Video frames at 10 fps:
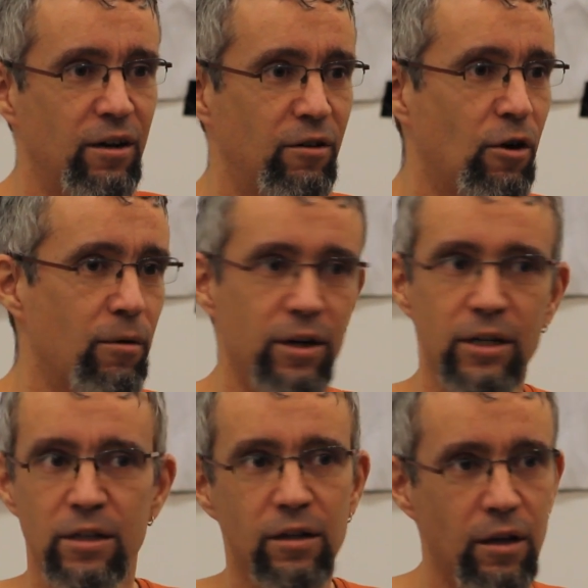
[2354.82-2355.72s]

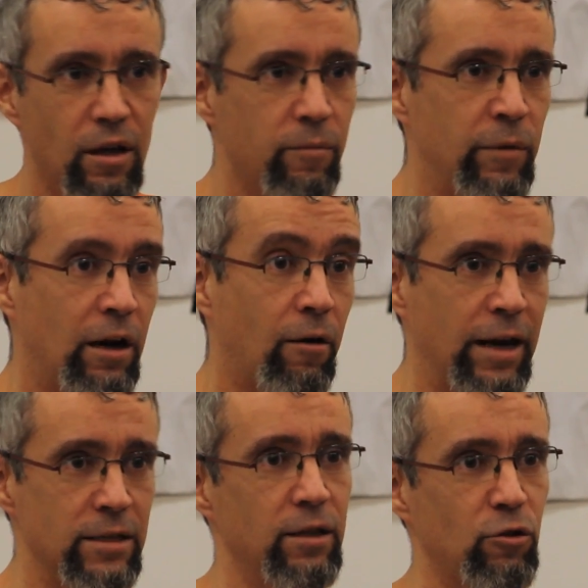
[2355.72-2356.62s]
governors, been
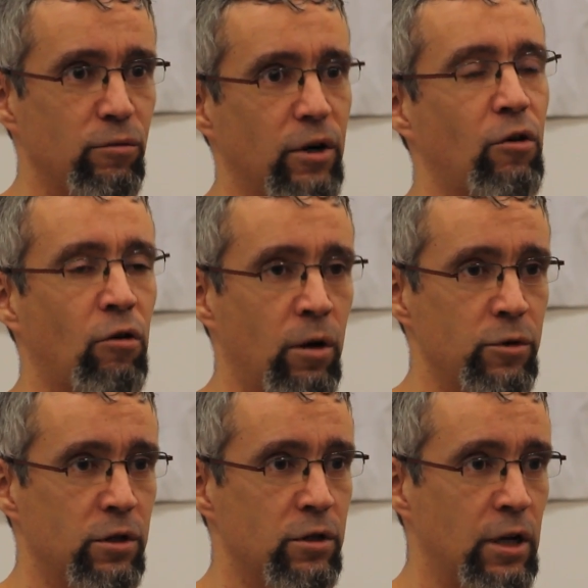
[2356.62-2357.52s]
arrested over a
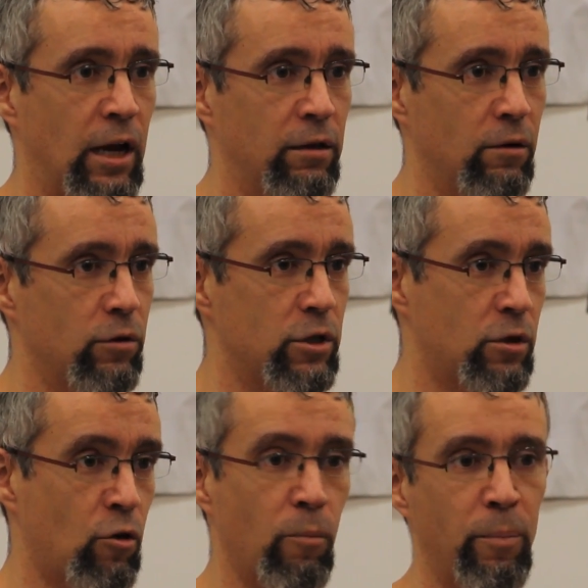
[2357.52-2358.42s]
corruption scandal which
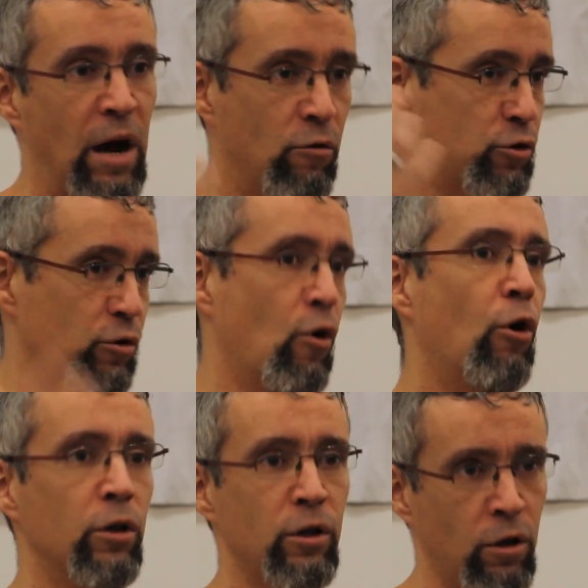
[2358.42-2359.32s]
compounds on
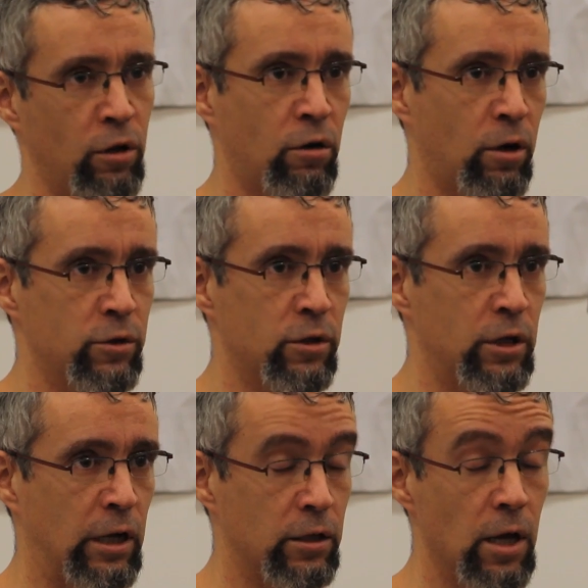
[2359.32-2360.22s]
all the other corruption
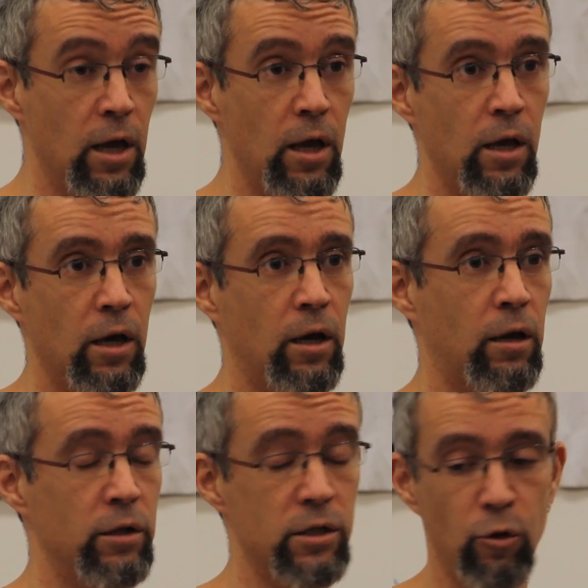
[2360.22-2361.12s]
scandals. A
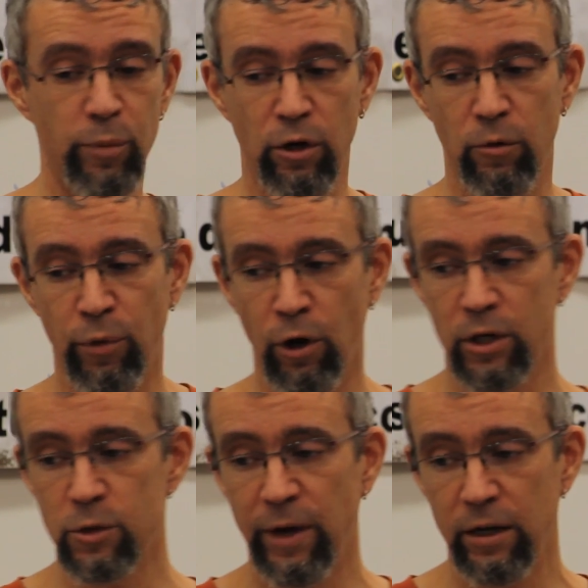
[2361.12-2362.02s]
recent opinion poll in
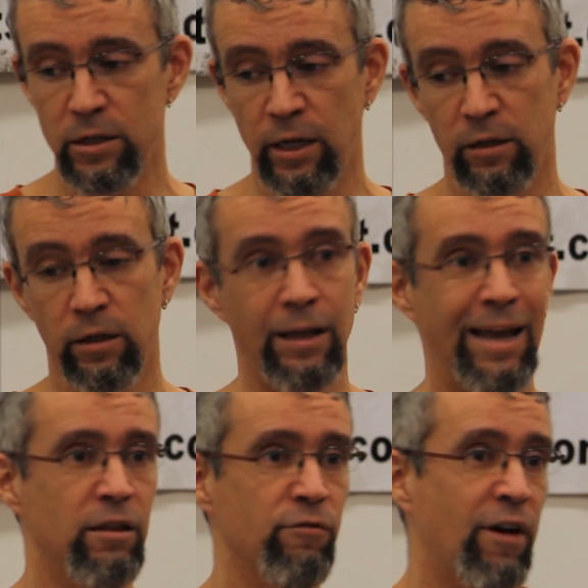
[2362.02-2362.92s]
Spain said that
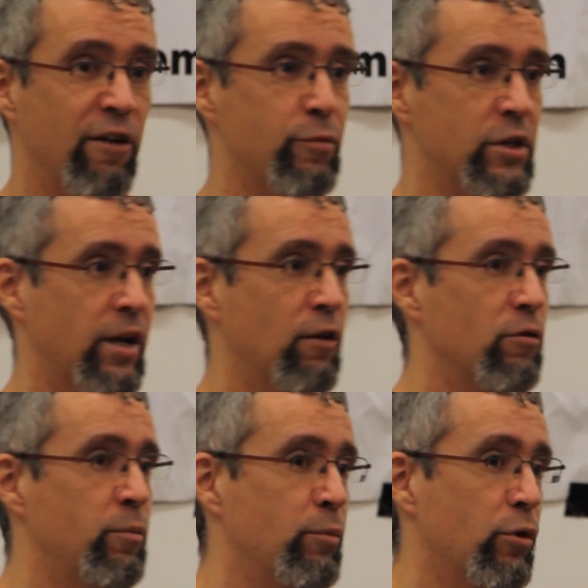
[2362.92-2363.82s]
95% of the
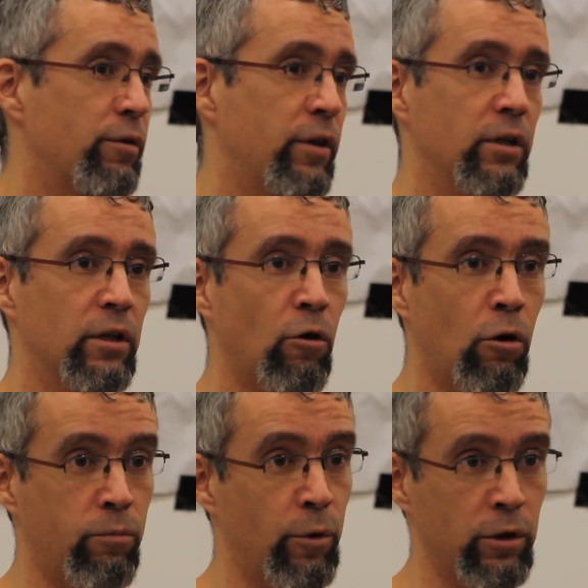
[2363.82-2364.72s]
people think that
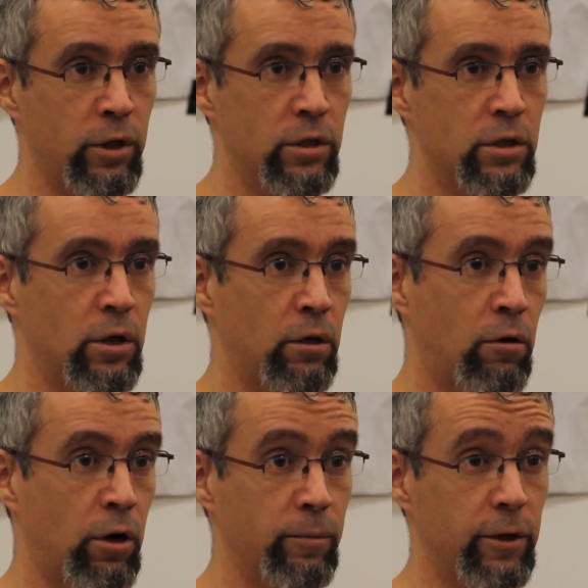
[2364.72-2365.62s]
all politicians are
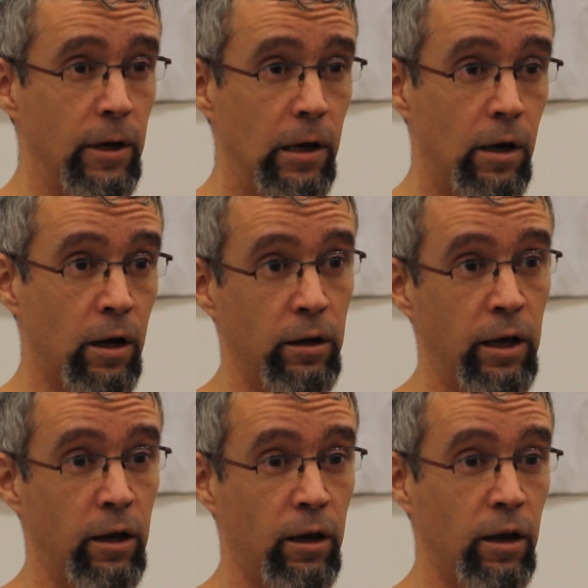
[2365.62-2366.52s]
corrupt, and
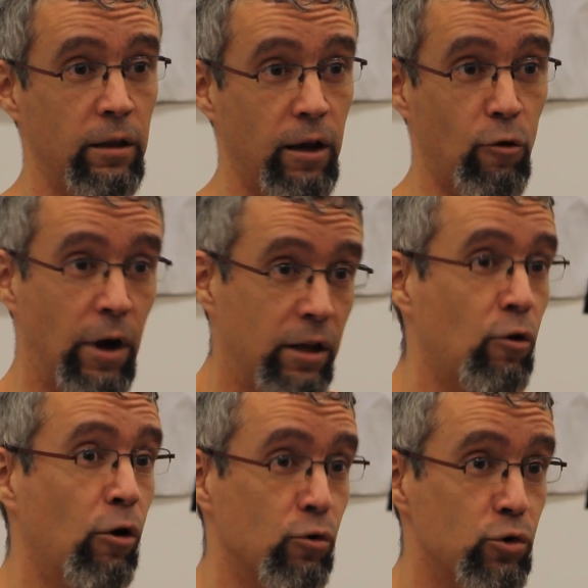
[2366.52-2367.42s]
they're quite
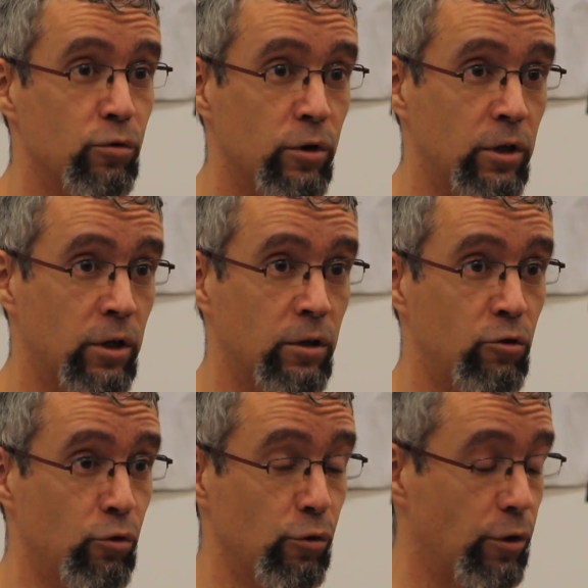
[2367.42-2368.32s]
close to the
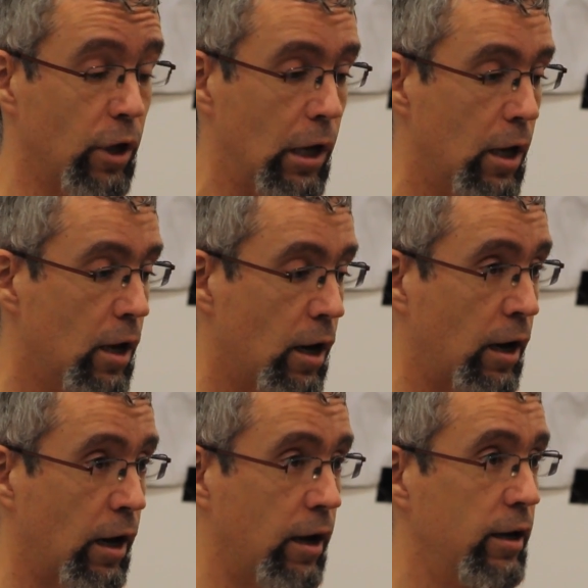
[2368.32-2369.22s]
truth.
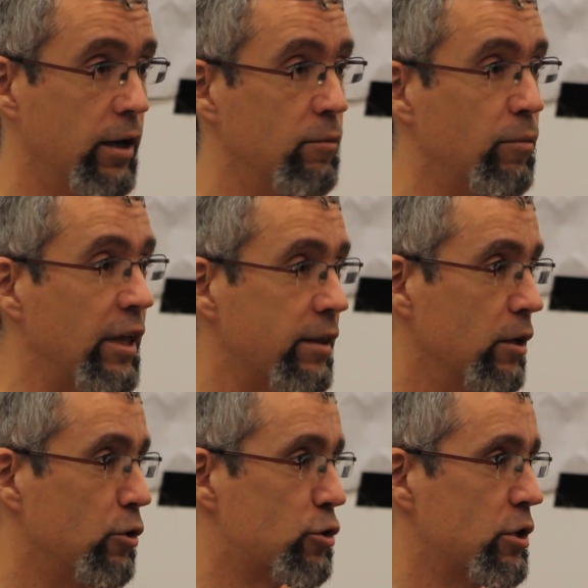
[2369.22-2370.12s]
Here in Britain,
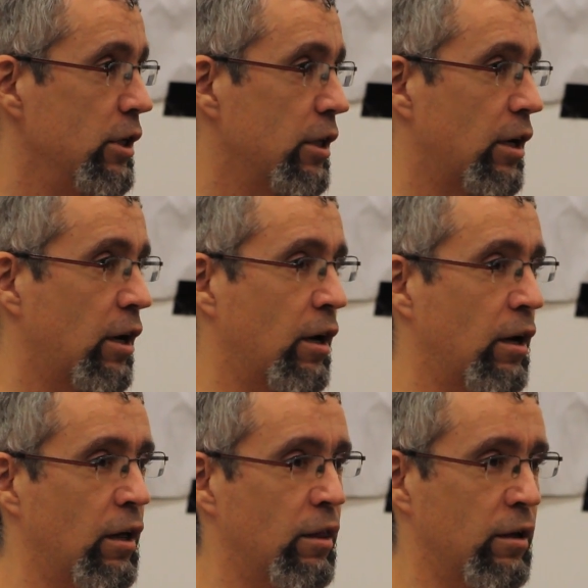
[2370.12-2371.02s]
you see
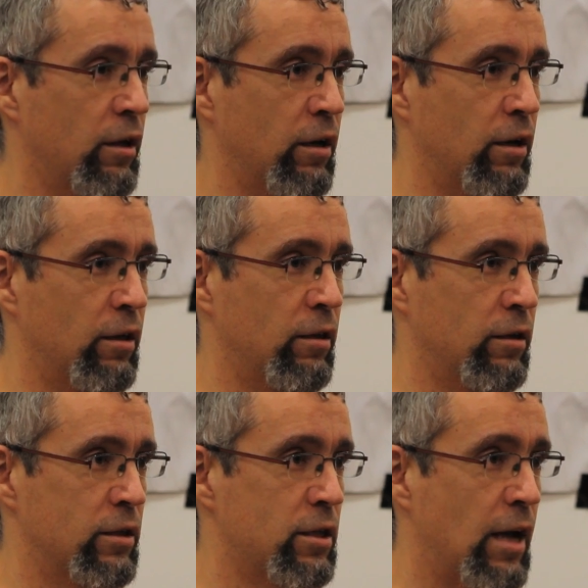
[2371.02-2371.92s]
the
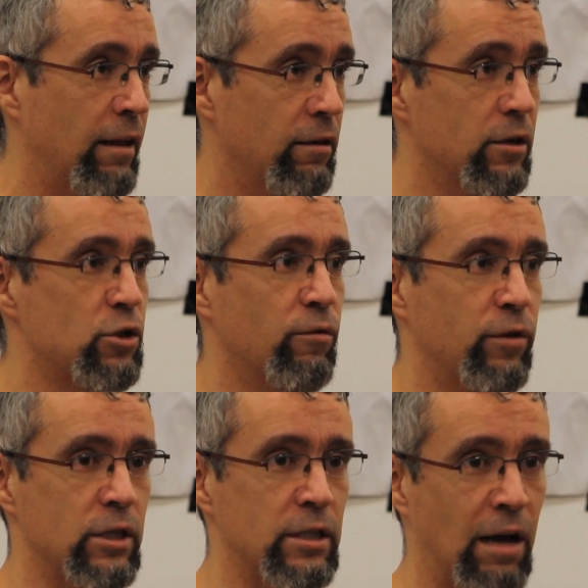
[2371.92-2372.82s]
scandals of the
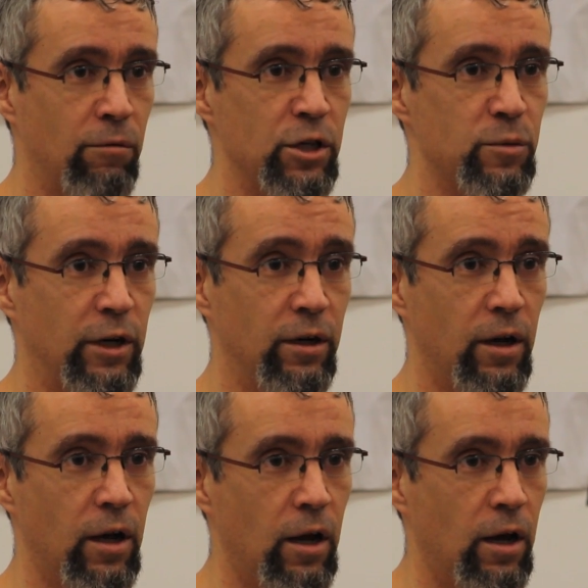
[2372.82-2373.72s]
establishment
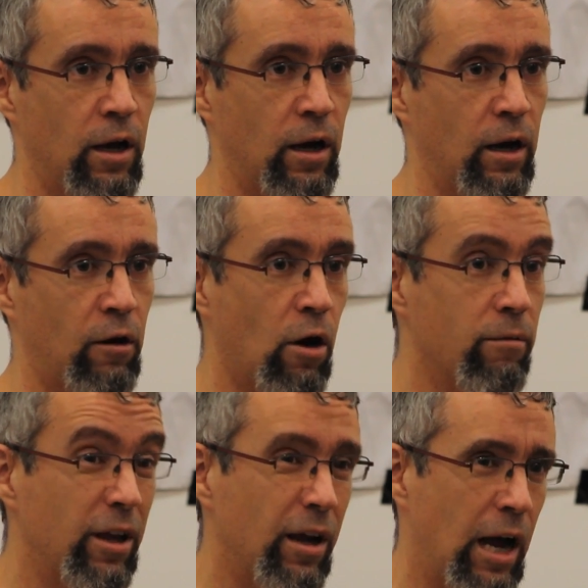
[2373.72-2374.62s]

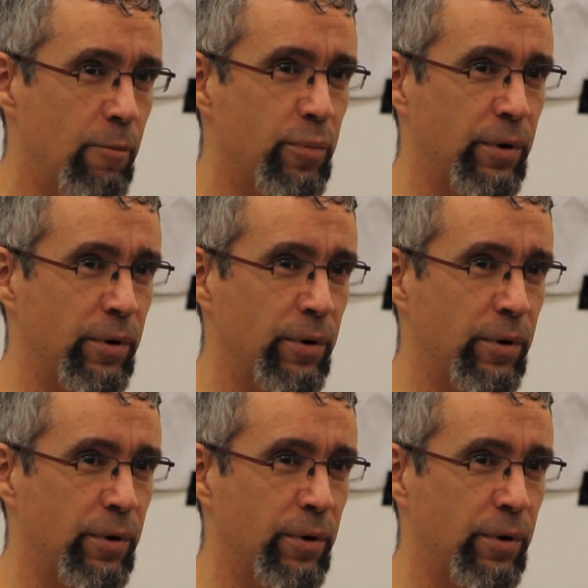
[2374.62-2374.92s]
covering up